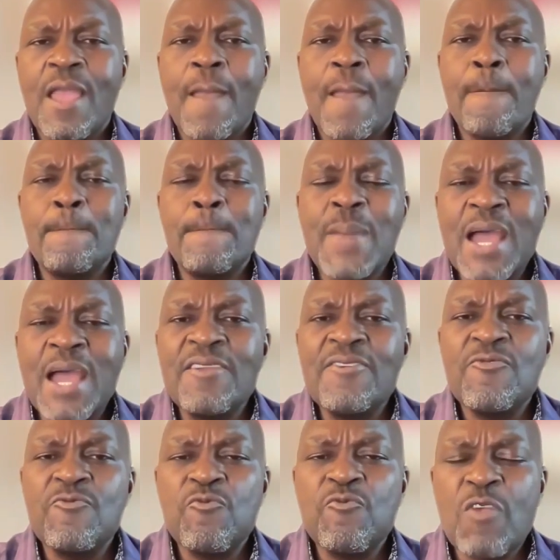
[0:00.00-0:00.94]
A
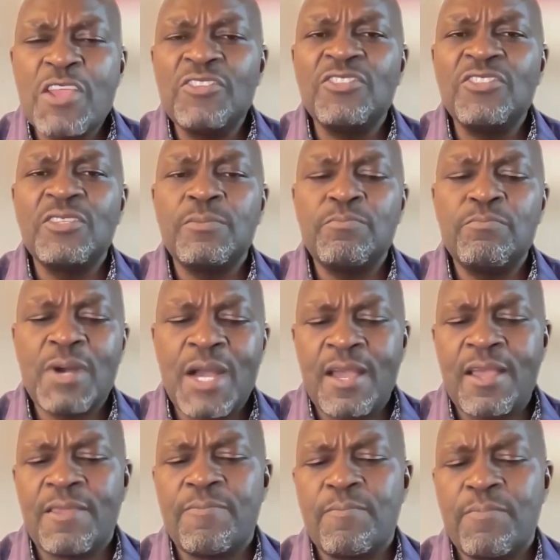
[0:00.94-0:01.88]
man raised
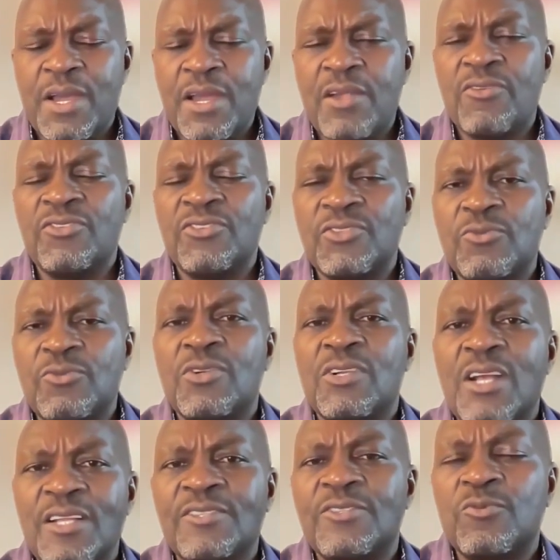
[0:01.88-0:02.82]
by parents who
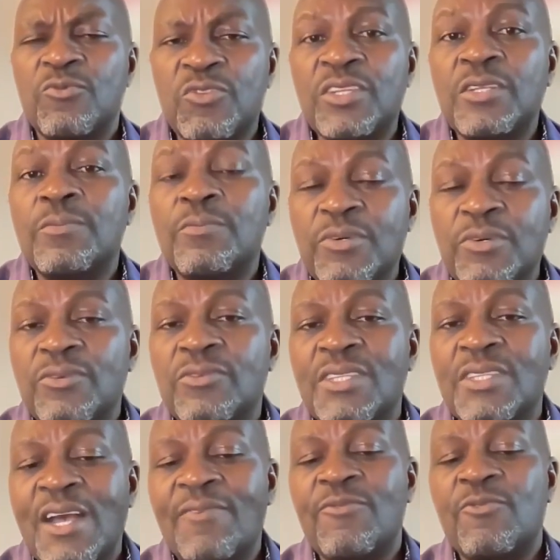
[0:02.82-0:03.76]
can't read
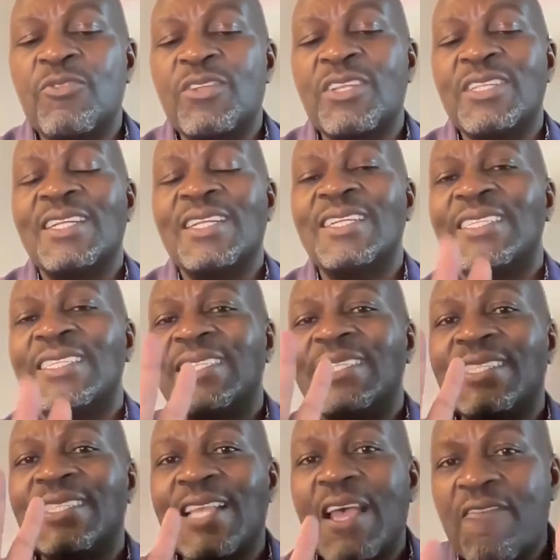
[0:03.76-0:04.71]
books. I've written
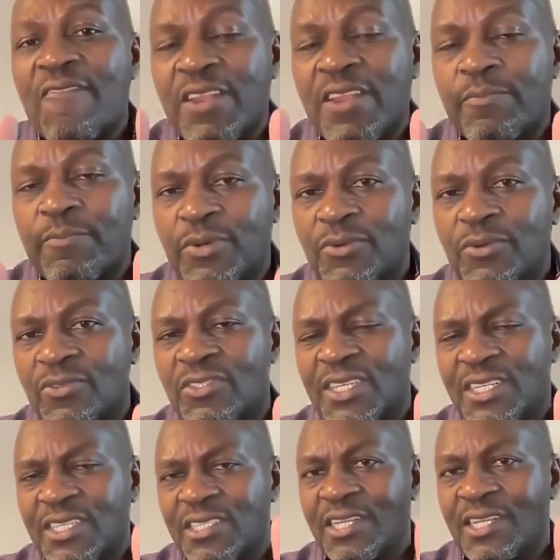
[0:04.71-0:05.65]
7 books,
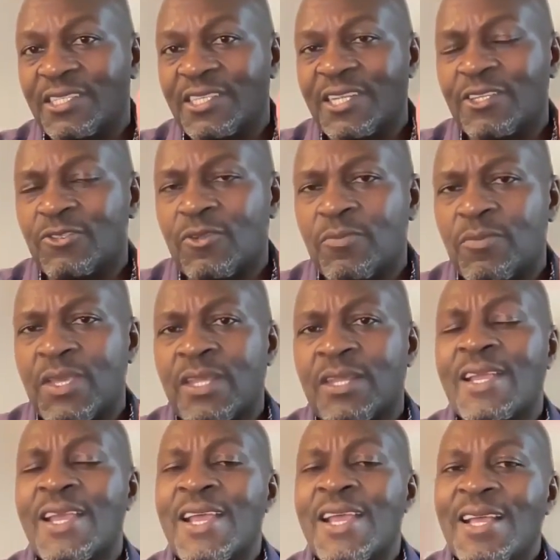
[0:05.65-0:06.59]
ladies and
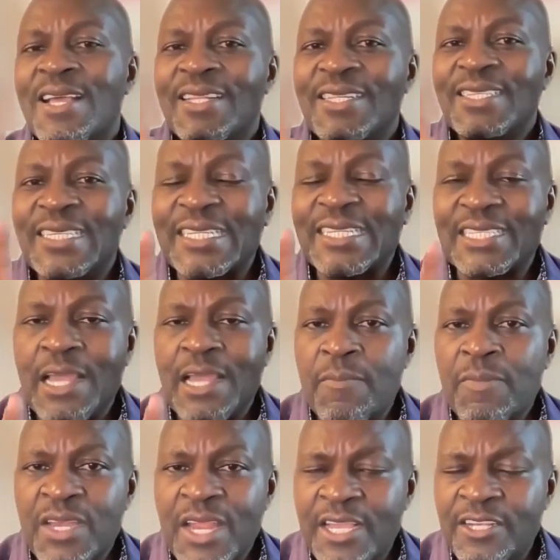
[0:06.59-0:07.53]
gentlemen.
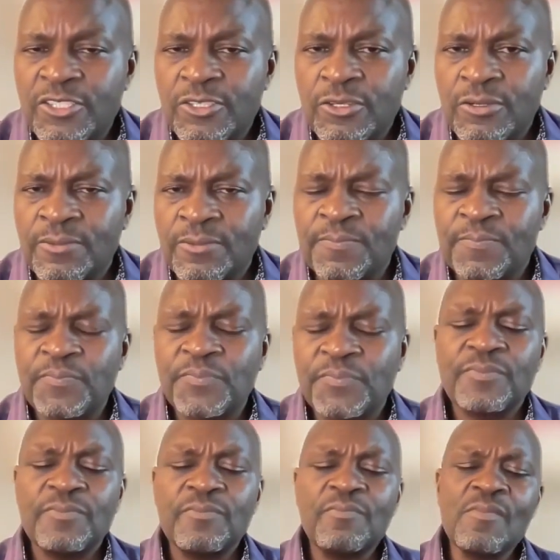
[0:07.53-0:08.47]
Determination.
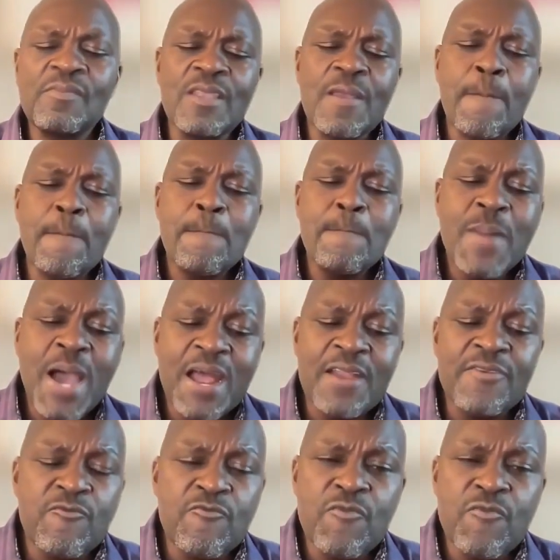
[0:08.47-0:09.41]
A
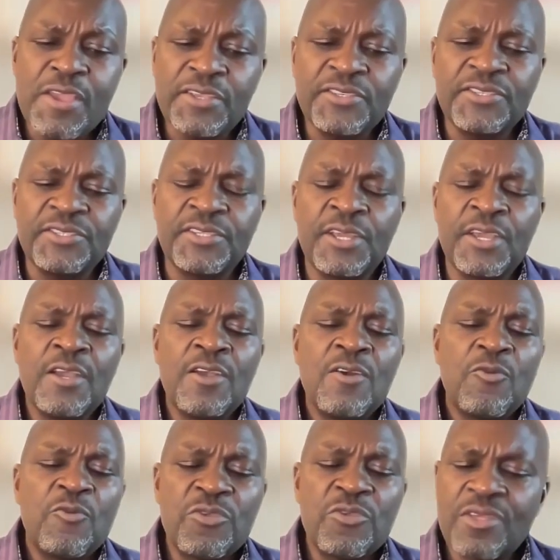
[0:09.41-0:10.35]
man raised
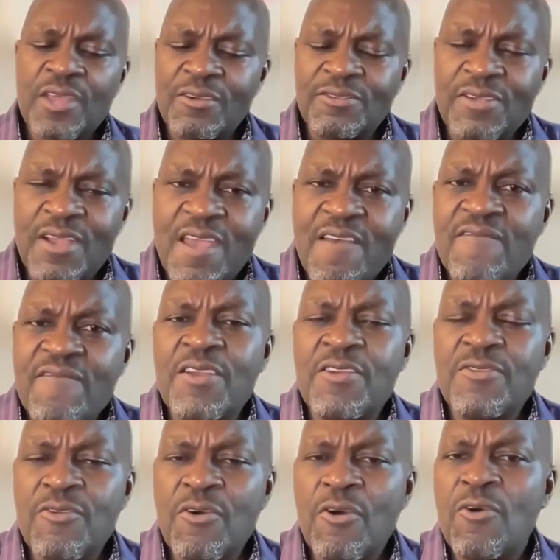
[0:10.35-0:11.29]
without ever
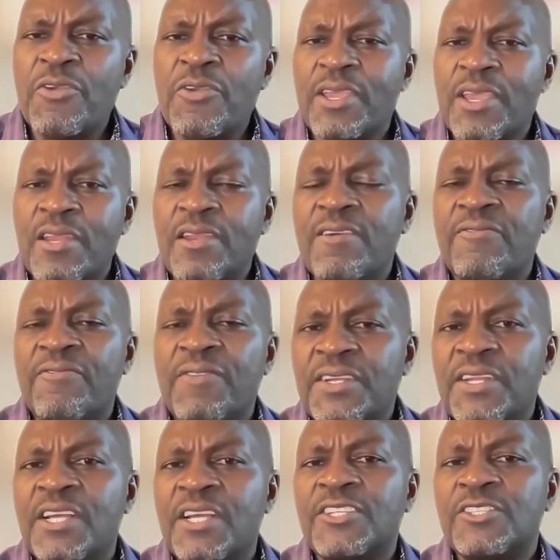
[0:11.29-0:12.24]
knowing any
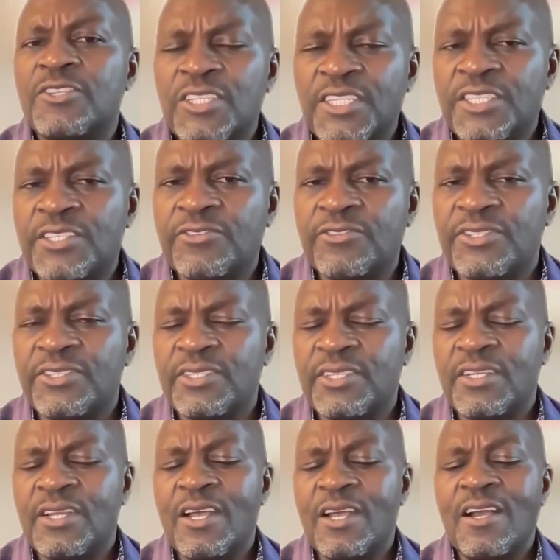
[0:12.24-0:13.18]
financial
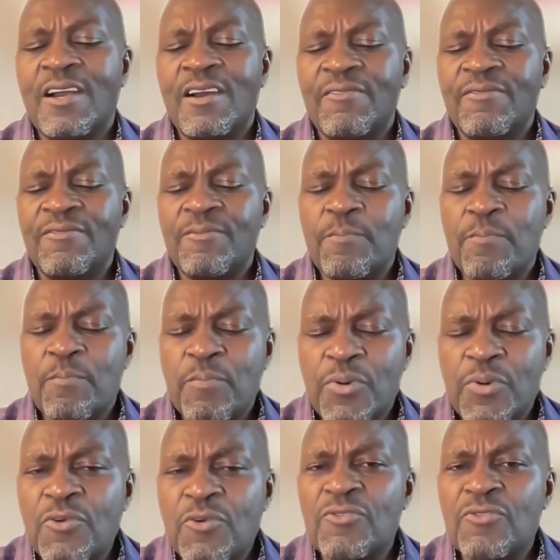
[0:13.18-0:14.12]
literacy. I have
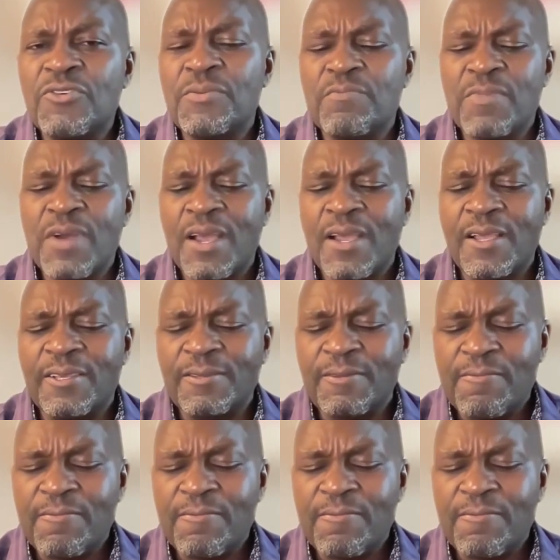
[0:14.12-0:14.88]
pulled myself